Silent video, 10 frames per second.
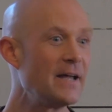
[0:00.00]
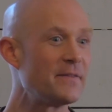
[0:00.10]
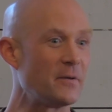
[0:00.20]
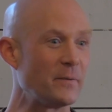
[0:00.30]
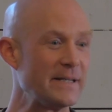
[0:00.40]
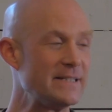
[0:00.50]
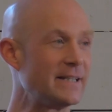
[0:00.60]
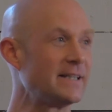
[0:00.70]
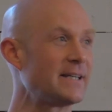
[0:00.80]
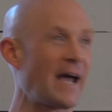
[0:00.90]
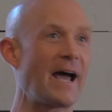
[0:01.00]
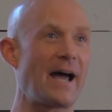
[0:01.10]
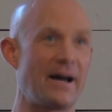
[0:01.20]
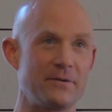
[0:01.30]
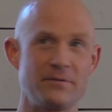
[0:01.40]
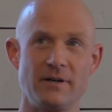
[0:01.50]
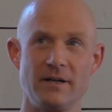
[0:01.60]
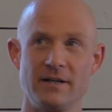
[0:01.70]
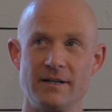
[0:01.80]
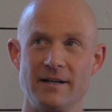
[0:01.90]
that we didn't have
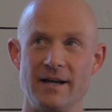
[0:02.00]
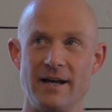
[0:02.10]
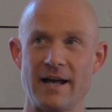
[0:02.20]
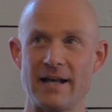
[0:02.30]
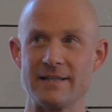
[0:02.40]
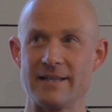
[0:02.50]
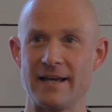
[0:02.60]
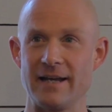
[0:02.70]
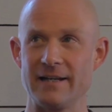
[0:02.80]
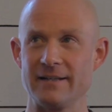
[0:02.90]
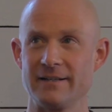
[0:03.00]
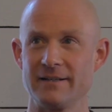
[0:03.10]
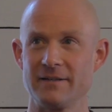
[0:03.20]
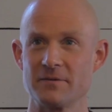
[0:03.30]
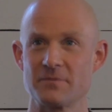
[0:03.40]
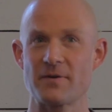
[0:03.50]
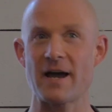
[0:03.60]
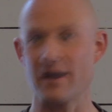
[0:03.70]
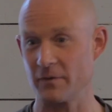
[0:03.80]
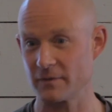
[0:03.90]
and then
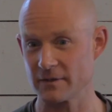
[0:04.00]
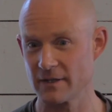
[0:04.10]
found